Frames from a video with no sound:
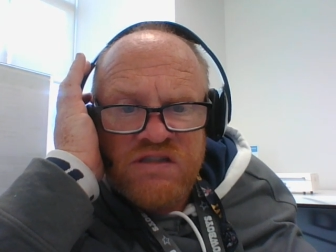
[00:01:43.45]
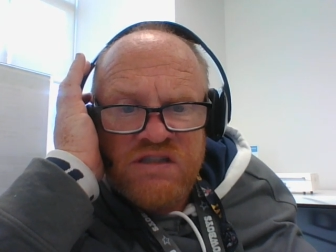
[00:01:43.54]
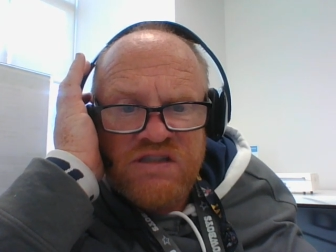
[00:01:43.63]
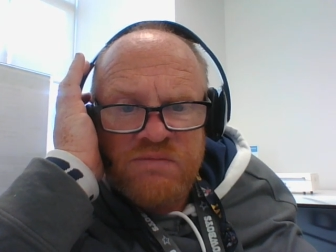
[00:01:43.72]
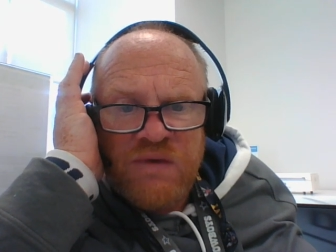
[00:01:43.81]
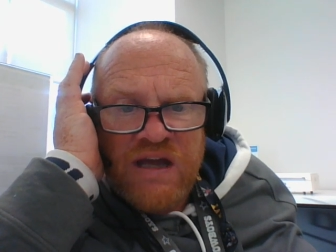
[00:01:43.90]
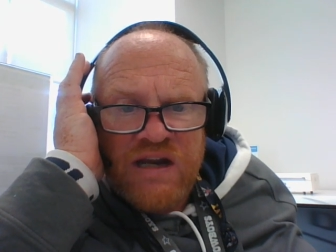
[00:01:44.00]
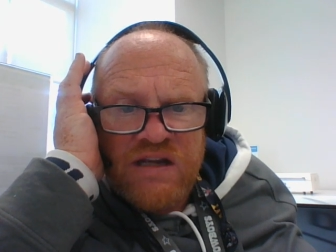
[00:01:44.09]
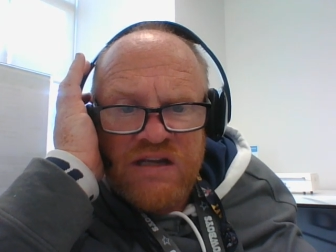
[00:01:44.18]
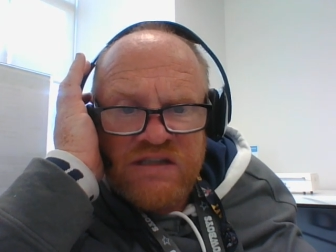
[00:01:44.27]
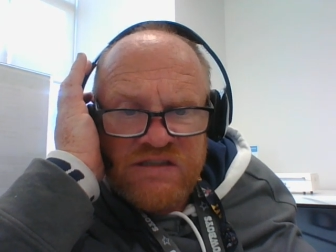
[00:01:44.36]
It's about
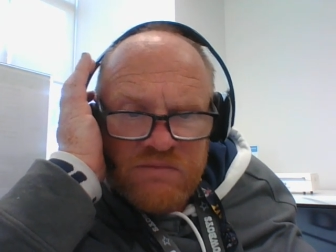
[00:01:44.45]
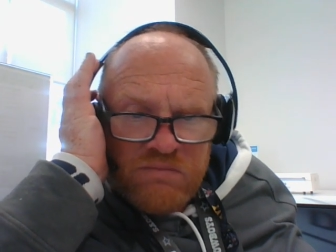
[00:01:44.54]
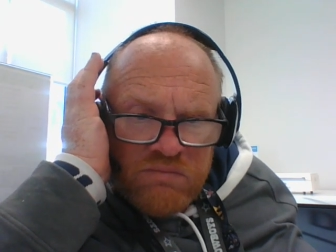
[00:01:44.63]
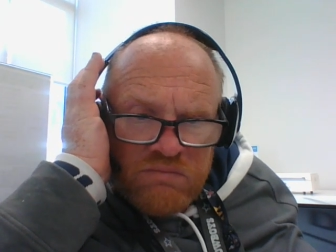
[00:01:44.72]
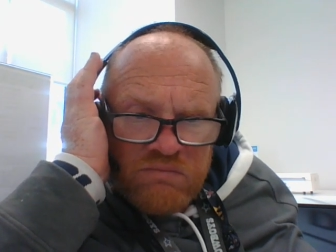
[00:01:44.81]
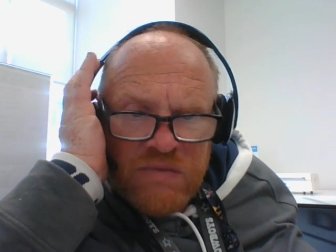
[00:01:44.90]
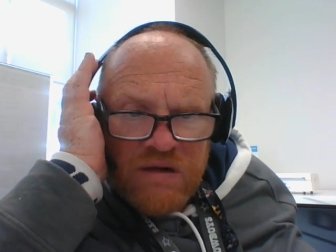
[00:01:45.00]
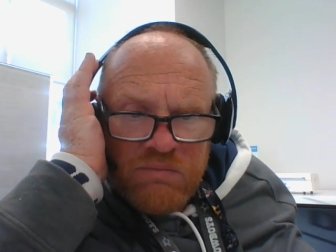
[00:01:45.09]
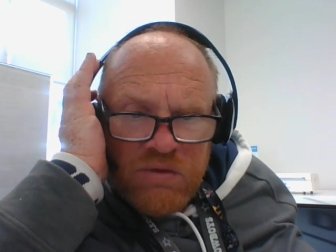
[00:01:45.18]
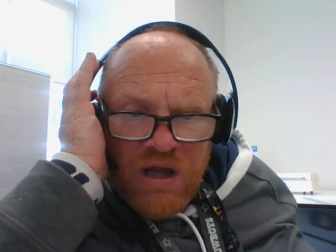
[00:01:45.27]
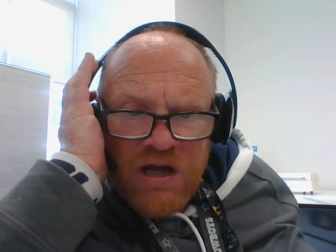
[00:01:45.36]
a it's a, about a
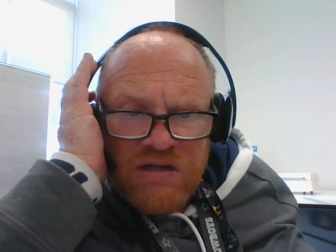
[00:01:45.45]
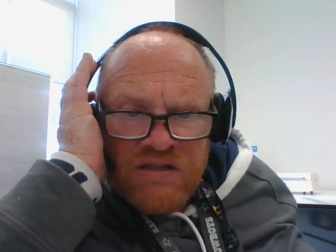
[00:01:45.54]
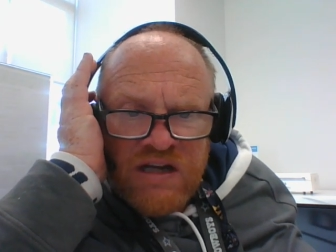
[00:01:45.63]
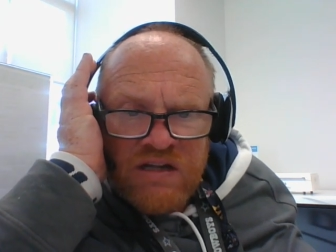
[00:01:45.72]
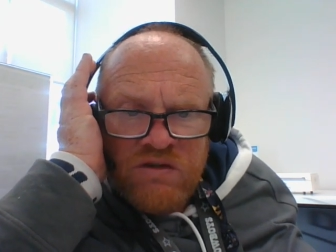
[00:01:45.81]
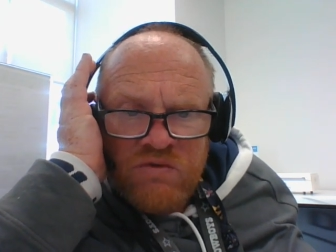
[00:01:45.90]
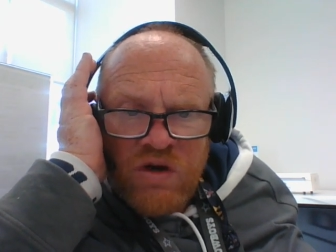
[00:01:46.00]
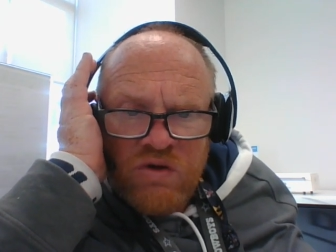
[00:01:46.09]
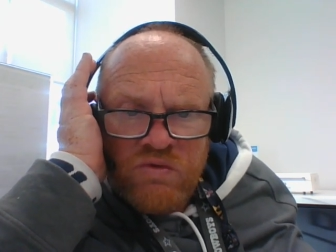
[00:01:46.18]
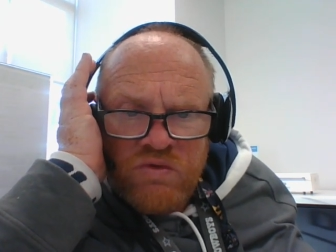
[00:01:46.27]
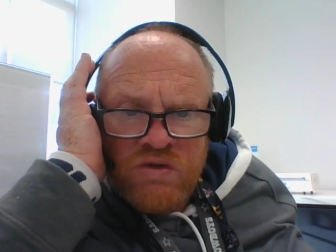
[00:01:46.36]
block down the
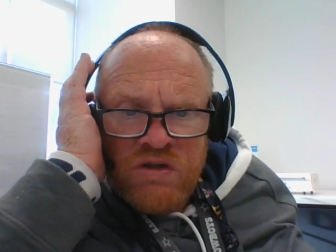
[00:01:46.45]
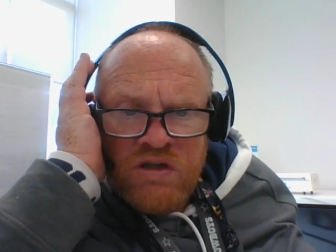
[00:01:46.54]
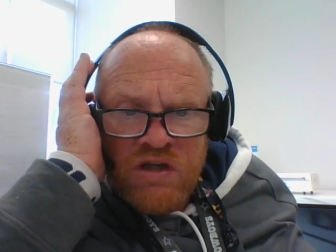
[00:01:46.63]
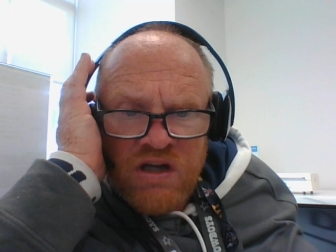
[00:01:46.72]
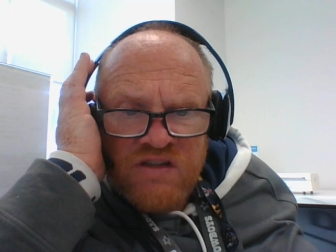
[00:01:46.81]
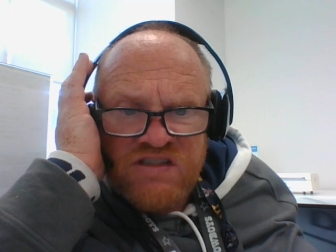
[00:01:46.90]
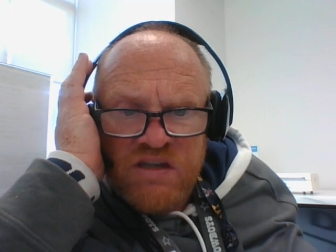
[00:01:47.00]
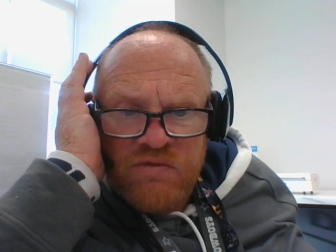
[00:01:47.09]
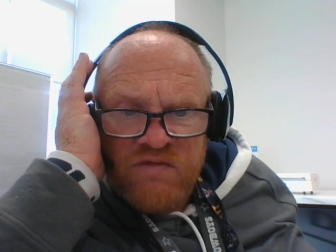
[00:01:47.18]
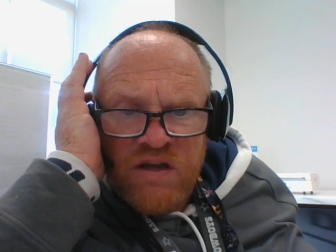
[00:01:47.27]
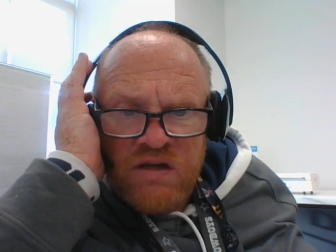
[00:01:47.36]
road on
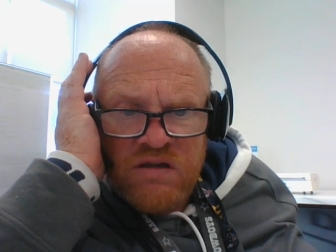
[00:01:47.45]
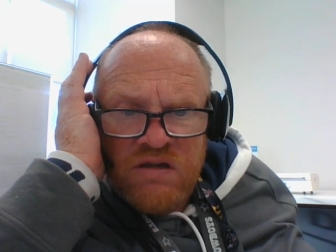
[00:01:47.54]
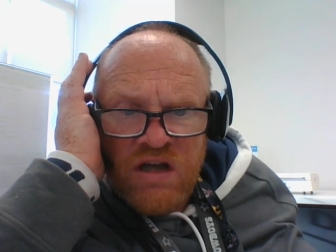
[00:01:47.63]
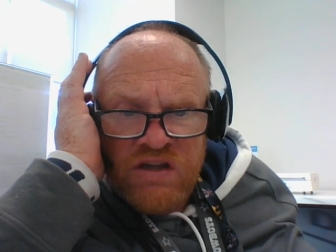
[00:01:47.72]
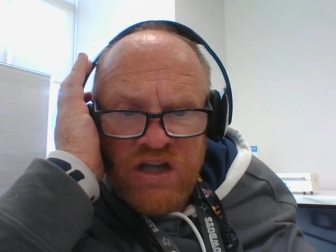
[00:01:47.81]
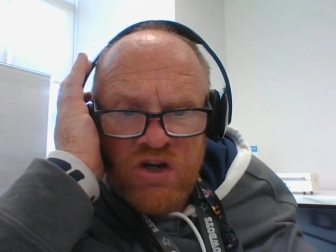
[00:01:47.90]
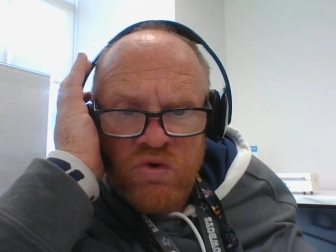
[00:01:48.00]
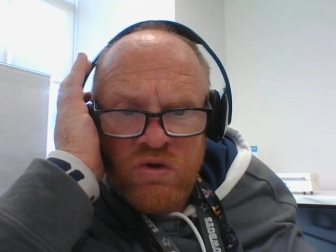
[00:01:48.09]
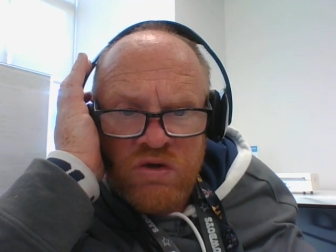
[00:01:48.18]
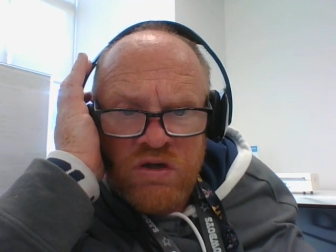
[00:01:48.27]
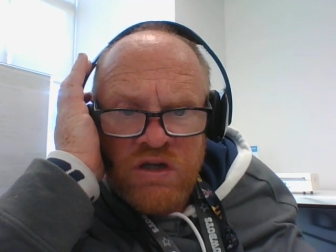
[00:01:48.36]
Sepulveda on that
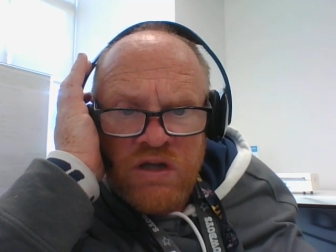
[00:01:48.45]
corner.